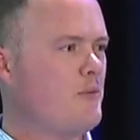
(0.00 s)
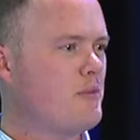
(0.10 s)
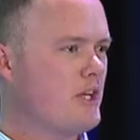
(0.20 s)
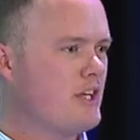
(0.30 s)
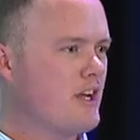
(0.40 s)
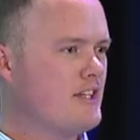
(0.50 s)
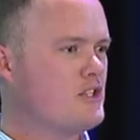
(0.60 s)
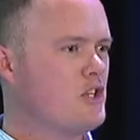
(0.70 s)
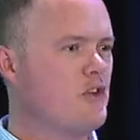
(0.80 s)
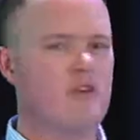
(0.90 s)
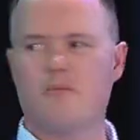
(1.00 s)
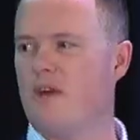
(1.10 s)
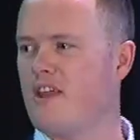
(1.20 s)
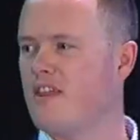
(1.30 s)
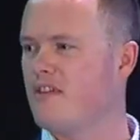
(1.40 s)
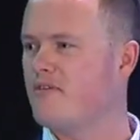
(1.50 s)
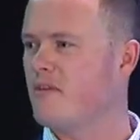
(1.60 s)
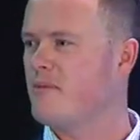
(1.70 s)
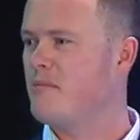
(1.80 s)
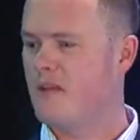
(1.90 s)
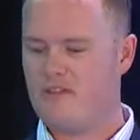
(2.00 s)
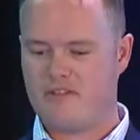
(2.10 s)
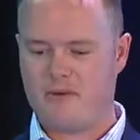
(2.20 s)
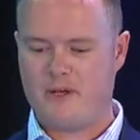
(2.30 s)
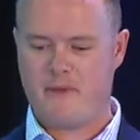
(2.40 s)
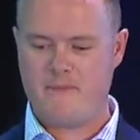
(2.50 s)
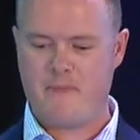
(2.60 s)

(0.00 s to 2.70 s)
bring clients to Europe, but I think for people everywhere.